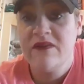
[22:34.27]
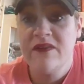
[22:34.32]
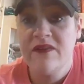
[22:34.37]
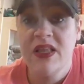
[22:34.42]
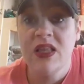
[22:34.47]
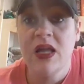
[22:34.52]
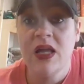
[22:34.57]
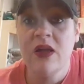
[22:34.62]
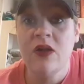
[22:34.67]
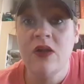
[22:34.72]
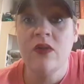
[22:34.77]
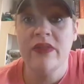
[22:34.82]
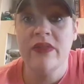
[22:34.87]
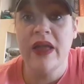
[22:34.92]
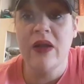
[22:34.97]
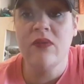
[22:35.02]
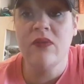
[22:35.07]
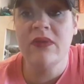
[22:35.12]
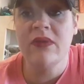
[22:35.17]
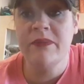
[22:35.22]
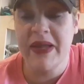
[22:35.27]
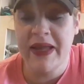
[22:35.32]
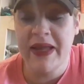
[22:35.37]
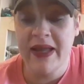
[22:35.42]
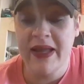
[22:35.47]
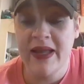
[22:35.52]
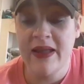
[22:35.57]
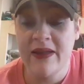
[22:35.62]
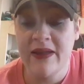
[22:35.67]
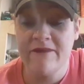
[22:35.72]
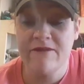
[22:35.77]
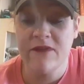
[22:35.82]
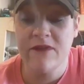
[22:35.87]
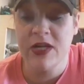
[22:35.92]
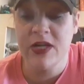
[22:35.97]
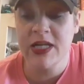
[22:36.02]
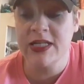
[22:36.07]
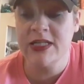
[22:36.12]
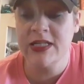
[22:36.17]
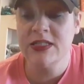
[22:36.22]
Philo, that would be
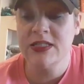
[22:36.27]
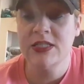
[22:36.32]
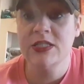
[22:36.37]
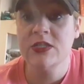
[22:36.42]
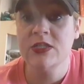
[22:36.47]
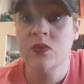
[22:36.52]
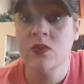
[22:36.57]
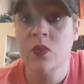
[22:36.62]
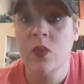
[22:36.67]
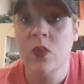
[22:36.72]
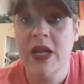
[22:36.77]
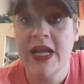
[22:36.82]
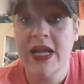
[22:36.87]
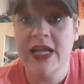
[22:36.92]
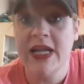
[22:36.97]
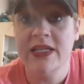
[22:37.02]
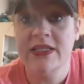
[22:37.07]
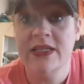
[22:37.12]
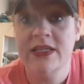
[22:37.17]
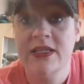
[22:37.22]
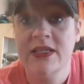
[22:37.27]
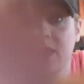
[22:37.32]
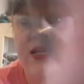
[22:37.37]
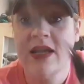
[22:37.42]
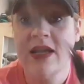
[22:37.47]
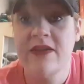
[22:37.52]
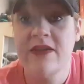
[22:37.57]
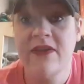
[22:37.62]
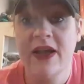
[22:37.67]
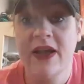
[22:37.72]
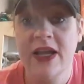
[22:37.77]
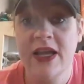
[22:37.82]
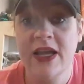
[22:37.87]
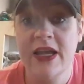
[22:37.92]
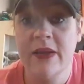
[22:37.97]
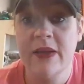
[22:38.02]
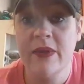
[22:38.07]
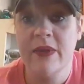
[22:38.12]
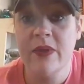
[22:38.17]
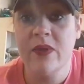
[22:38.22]
freaking sweet if I could
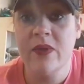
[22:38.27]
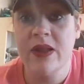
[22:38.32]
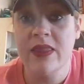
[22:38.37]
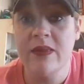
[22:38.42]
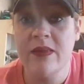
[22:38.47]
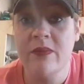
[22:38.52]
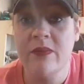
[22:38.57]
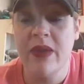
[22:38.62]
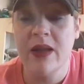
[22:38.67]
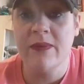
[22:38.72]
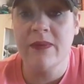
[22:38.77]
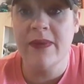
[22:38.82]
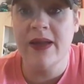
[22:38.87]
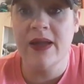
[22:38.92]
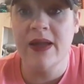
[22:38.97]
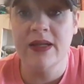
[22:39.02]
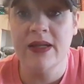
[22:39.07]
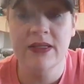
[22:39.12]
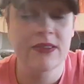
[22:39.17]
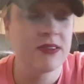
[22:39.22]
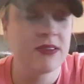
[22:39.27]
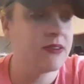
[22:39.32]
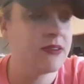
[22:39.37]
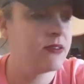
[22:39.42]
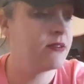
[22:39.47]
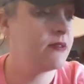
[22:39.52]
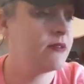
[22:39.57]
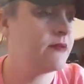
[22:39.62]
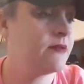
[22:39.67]
get me one of them backpacks.